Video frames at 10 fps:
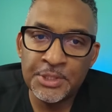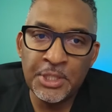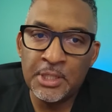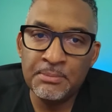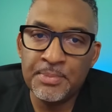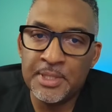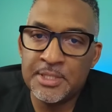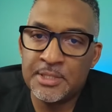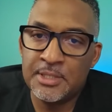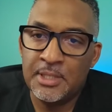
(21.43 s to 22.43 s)

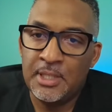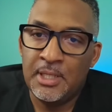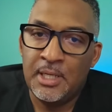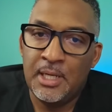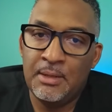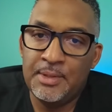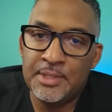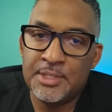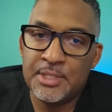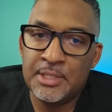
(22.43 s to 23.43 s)
Olympics. I
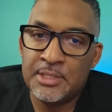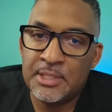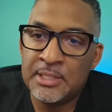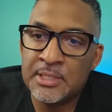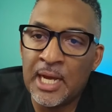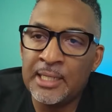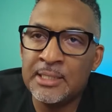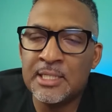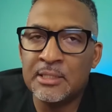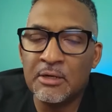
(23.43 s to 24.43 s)
mean,
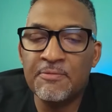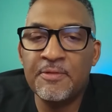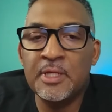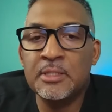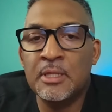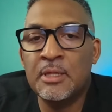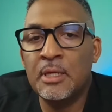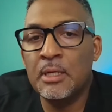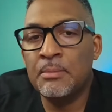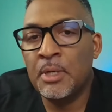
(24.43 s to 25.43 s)
it's a tough thing to
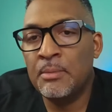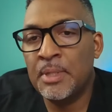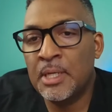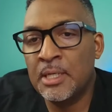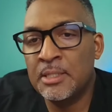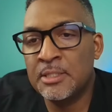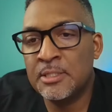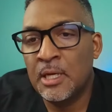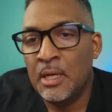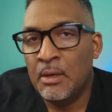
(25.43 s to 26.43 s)
think about,
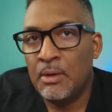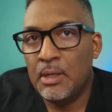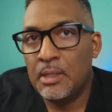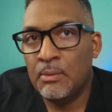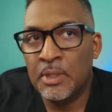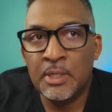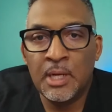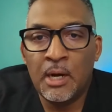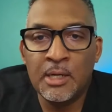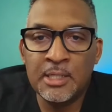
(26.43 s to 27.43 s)
because one of
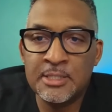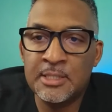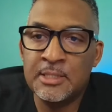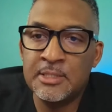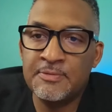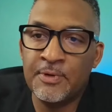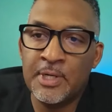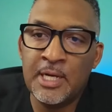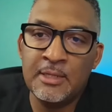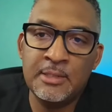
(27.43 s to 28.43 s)
the hardest things for
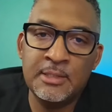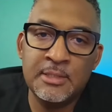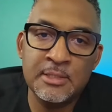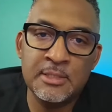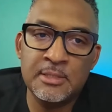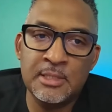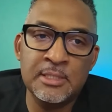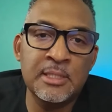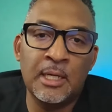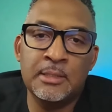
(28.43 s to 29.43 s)
an athlete
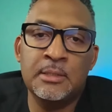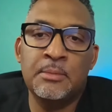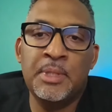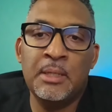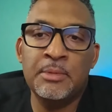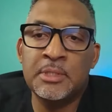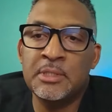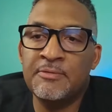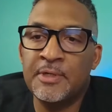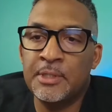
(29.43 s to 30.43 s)
is not to be able to
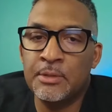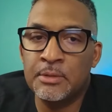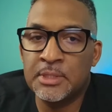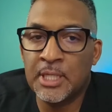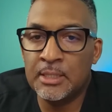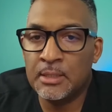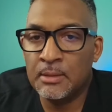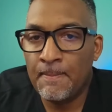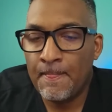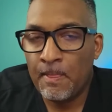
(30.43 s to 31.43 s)
defend their own
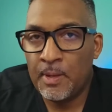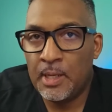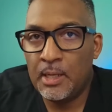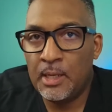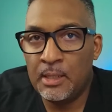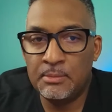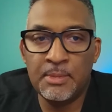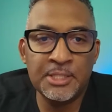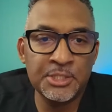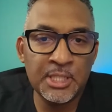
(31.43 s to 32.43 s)
title. I
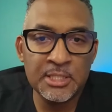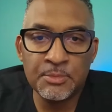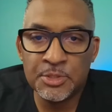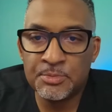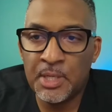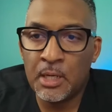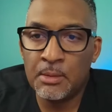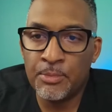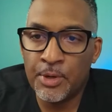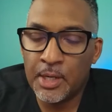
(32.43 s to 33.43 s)
imagine that must be
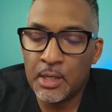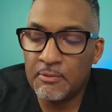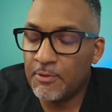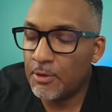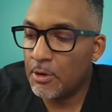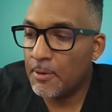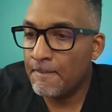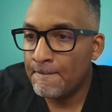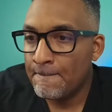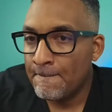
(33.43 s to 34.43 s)
heartbreaking for her.